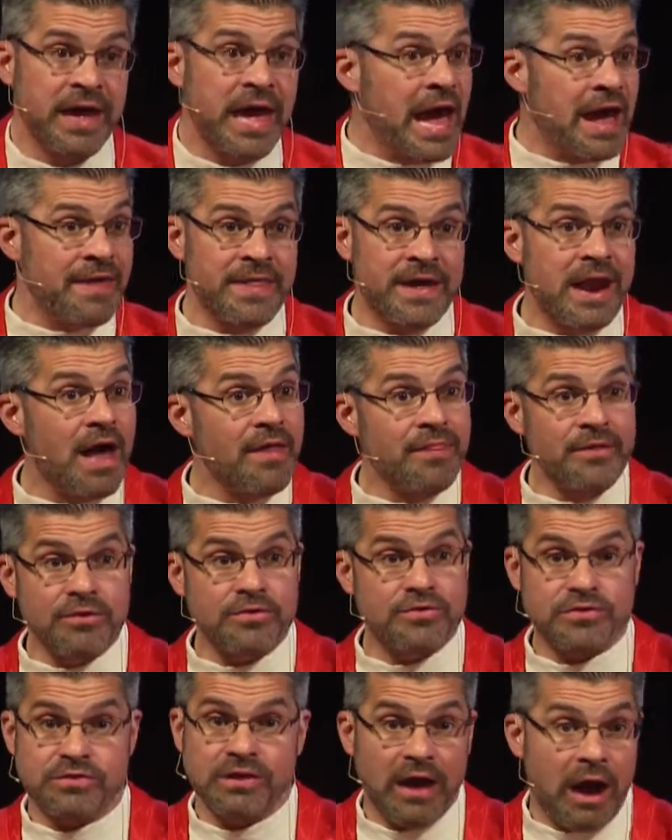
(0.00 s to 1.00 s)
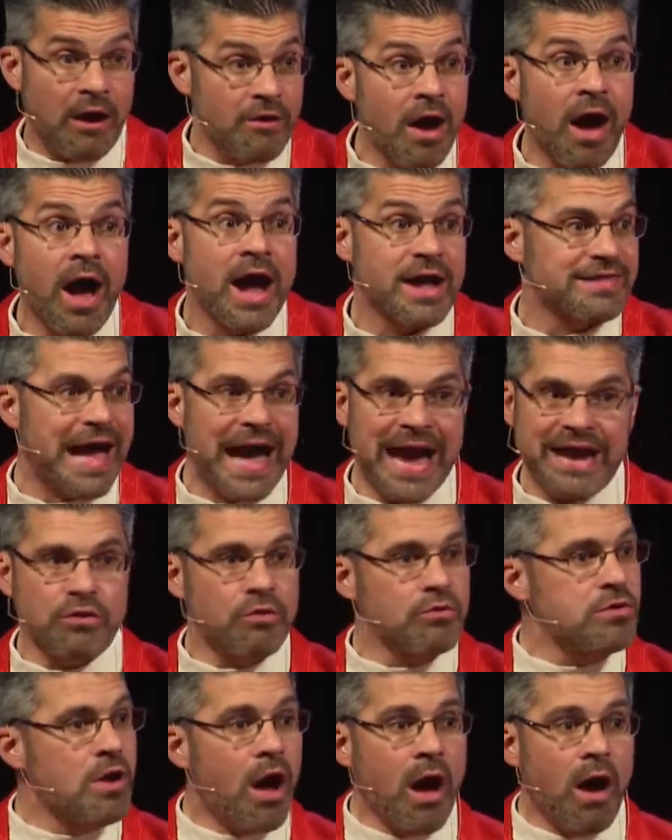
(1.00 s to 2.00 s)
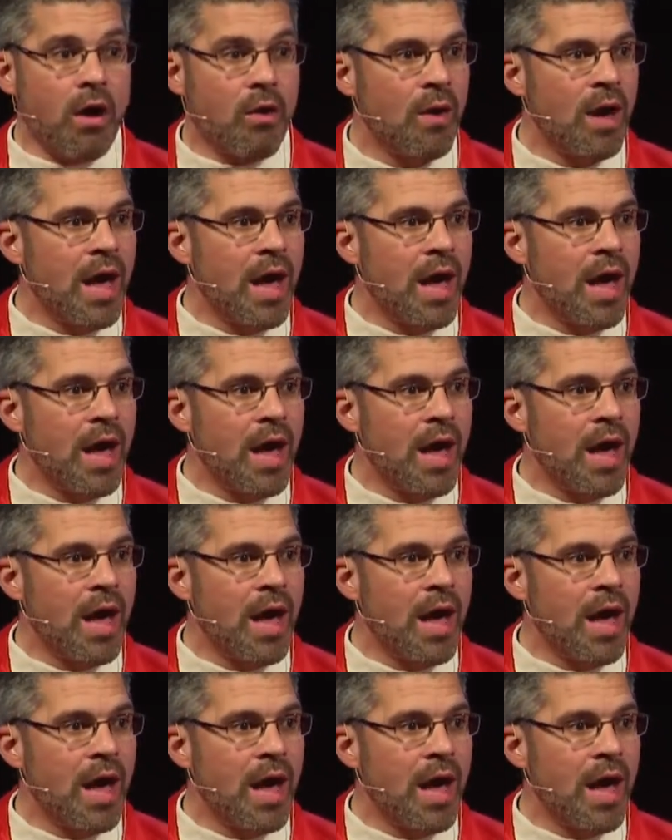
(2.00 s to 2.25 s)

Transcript: and then others are not. I don't know.